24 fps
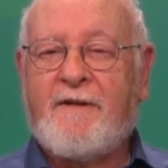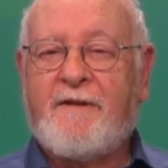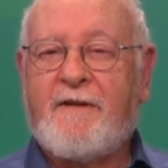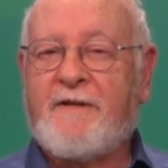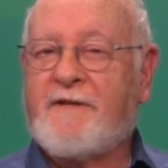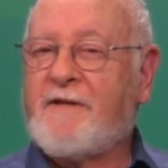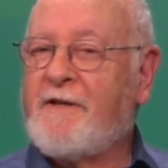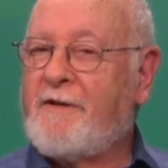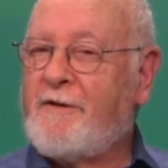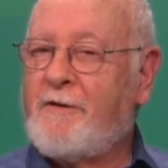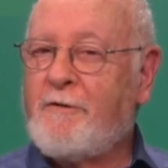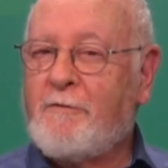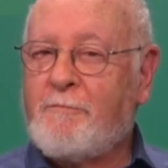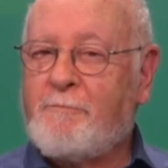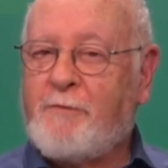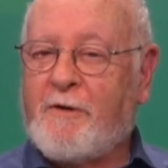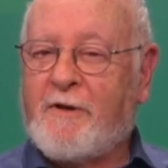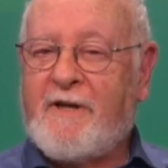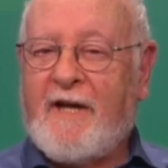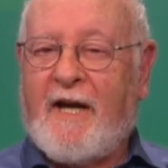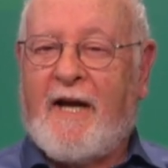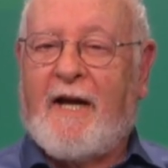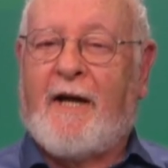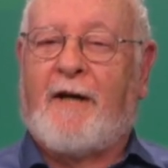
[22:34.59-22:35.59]
there's a new
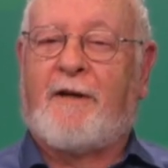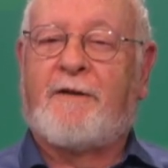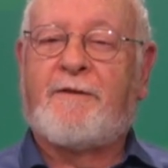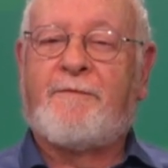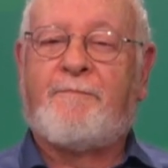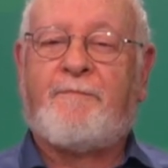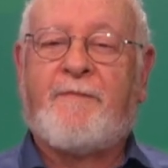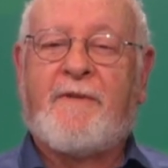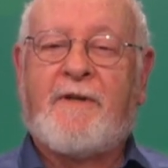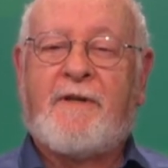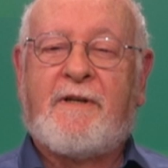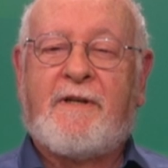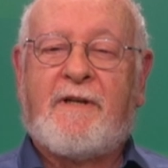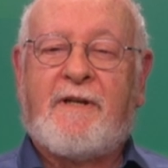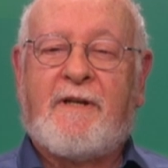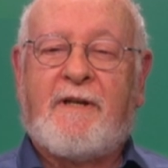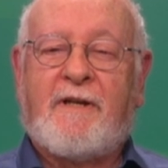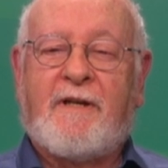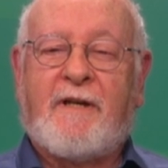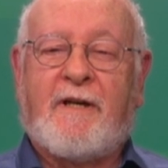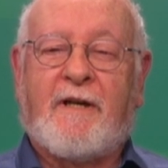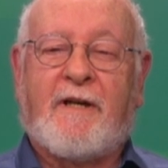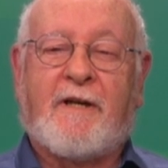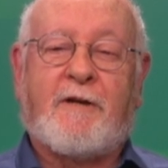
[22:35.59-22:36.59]
book out
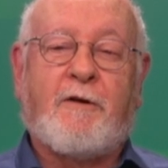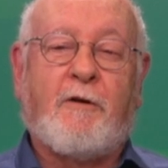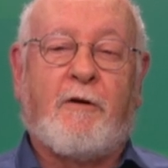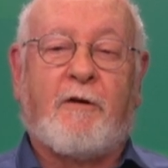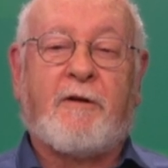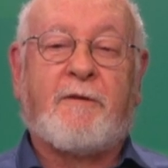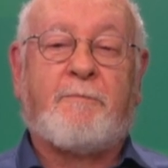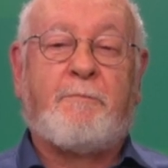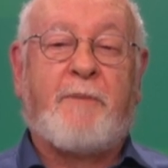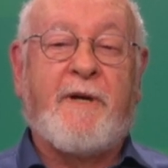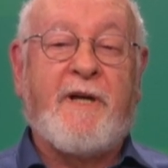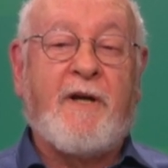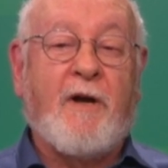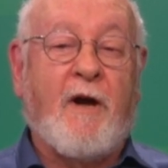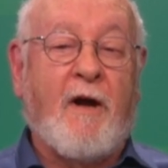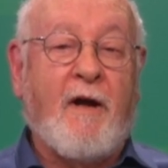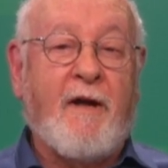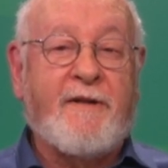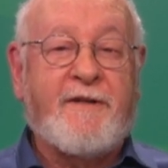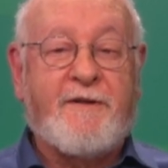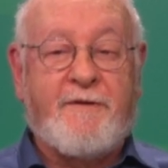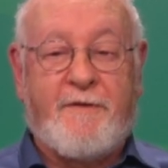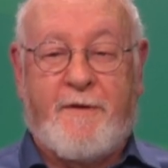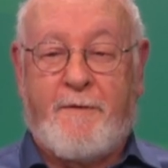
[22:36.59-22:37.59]
called
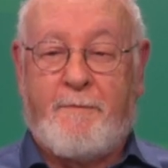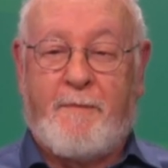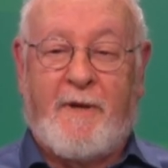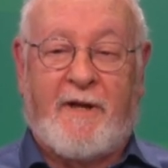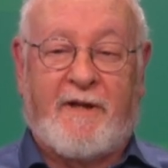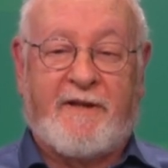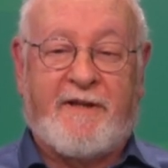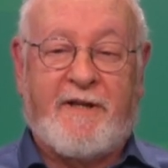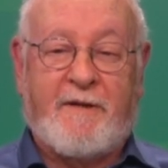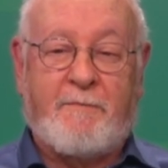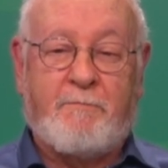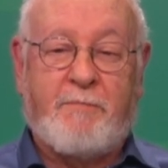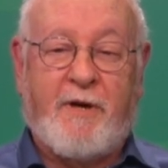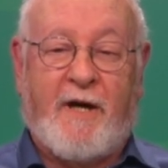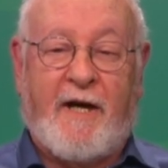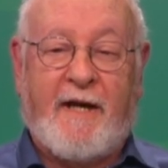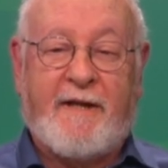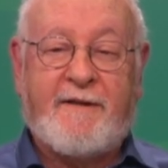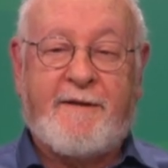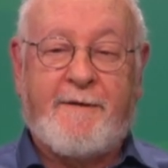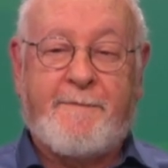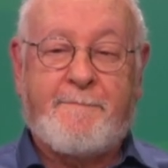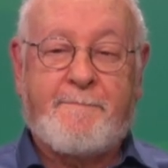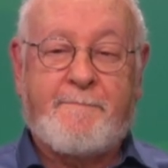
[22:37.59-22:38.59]
Beyond the Melting
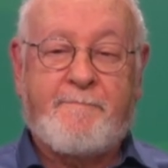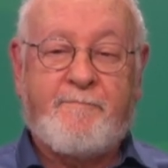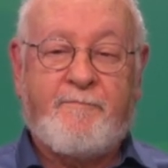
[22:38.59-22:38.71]
Pot,